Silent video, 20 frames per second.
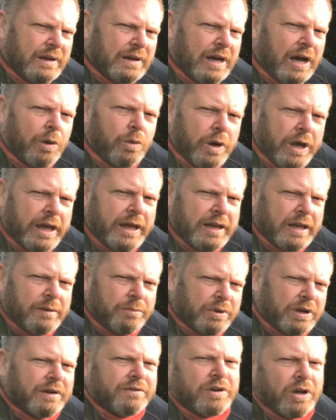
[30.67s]
I weighed it,
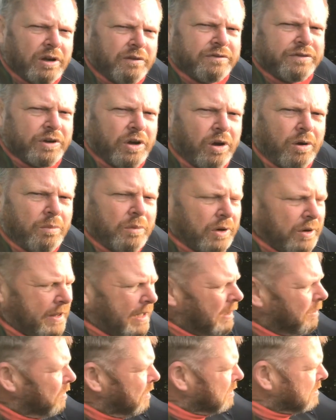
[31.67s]
but I've gone and forgotten what
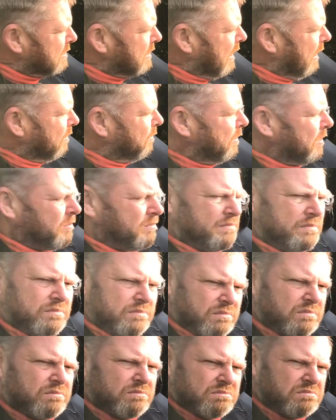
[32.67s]
that was now, but
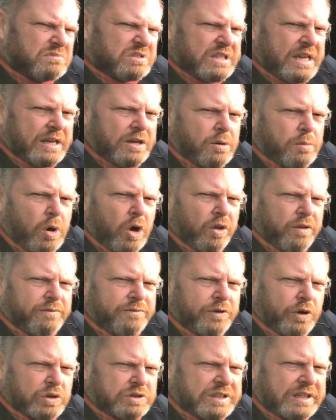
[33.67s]
say no more than
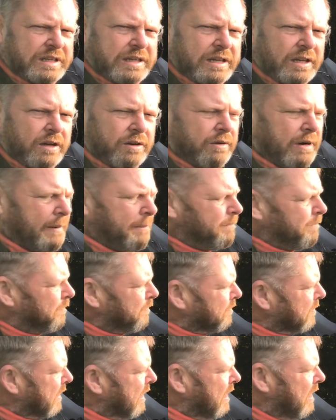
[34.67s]
14 kilogram.
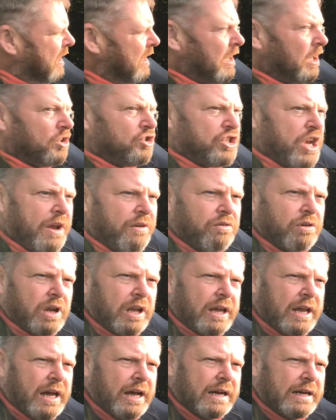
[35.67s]

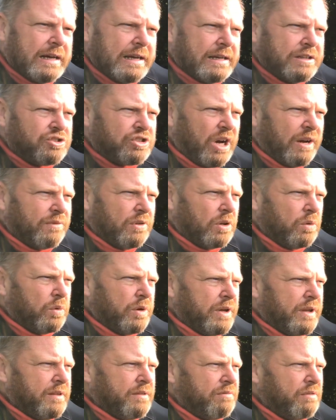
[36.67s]
Generally I travel
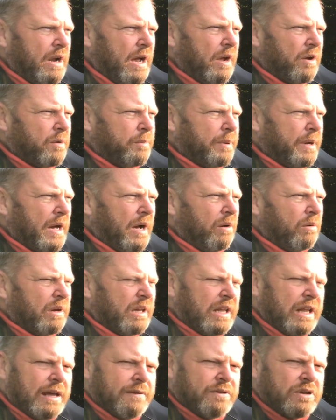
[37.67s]
with round about
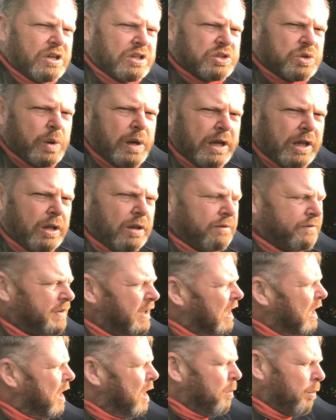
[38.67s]
11 or 12,
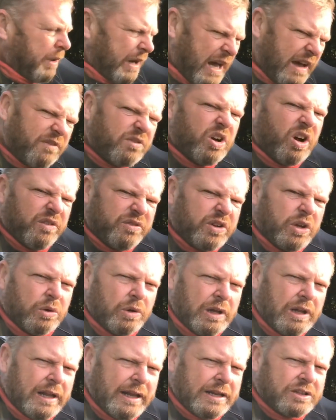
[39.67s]
but I have got a few
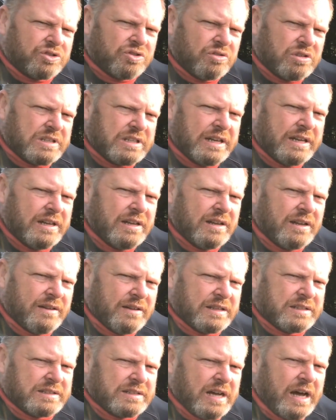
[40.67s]
little extras in
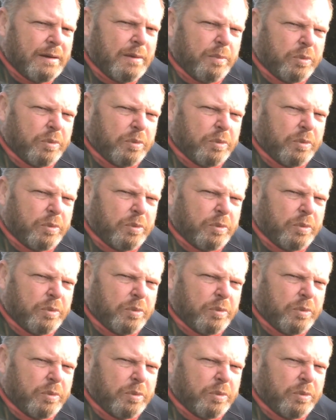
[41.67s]
this time.